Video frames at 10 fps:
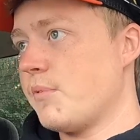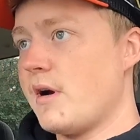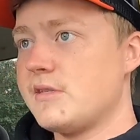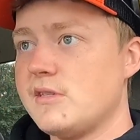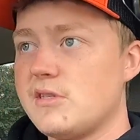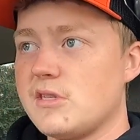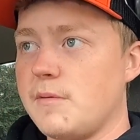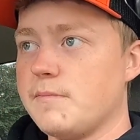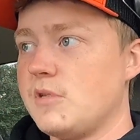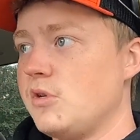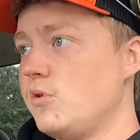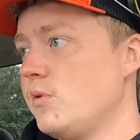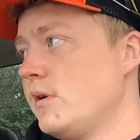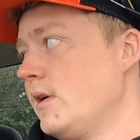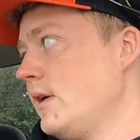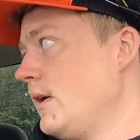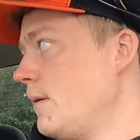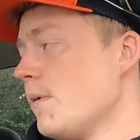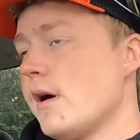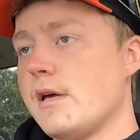the prices, some do,
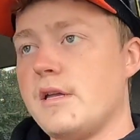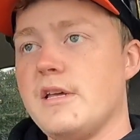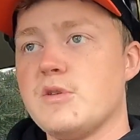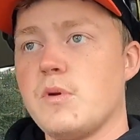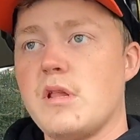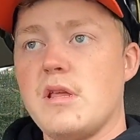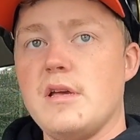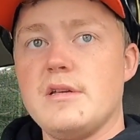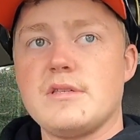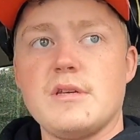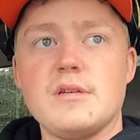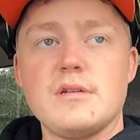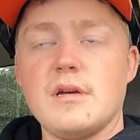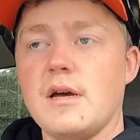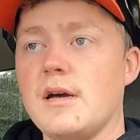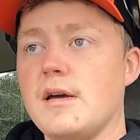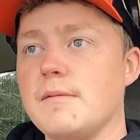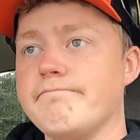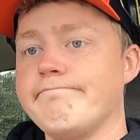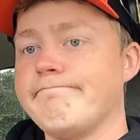but it is what it is.
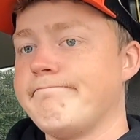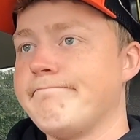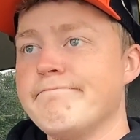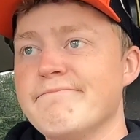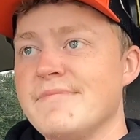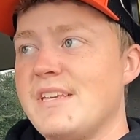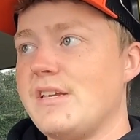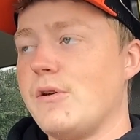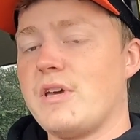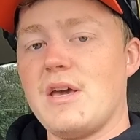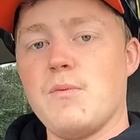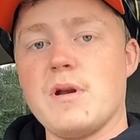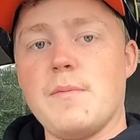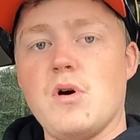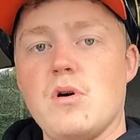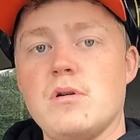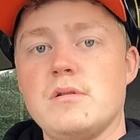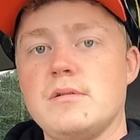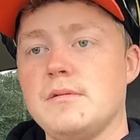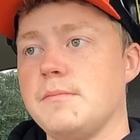You know, can't win them all,
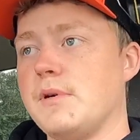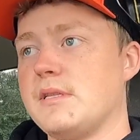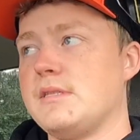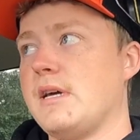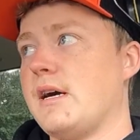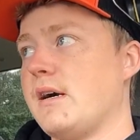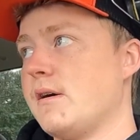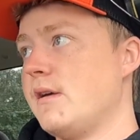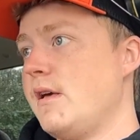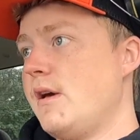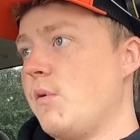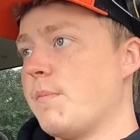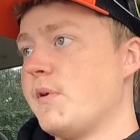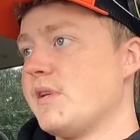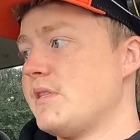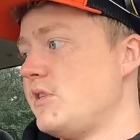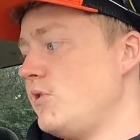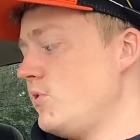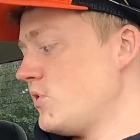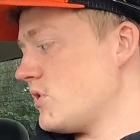but we're putting it to
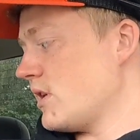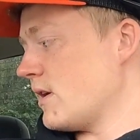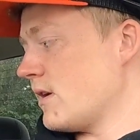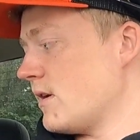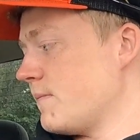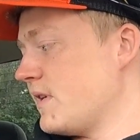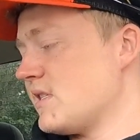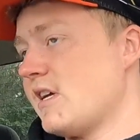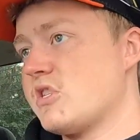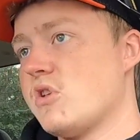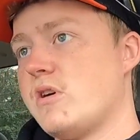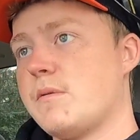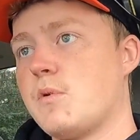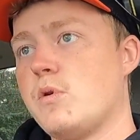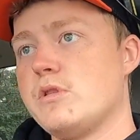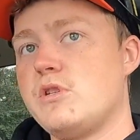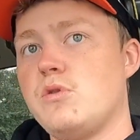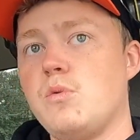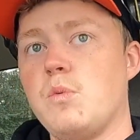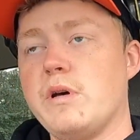use. This next lawn I'm going
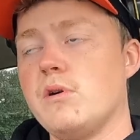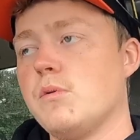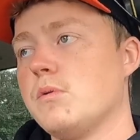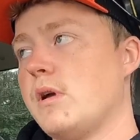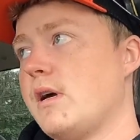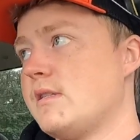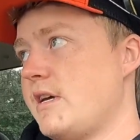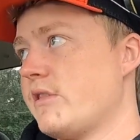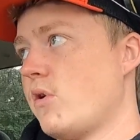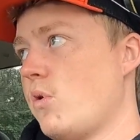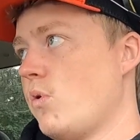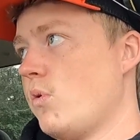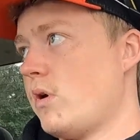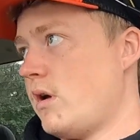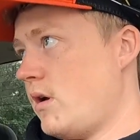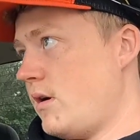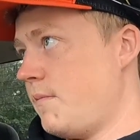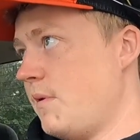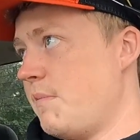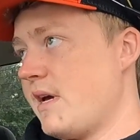to will take the whole,
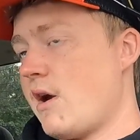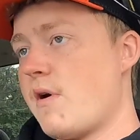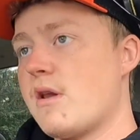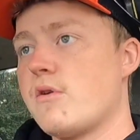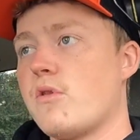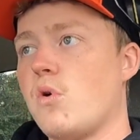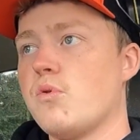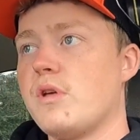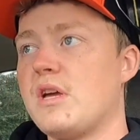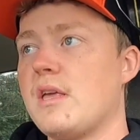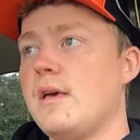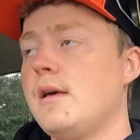the big aerator, the whole thing.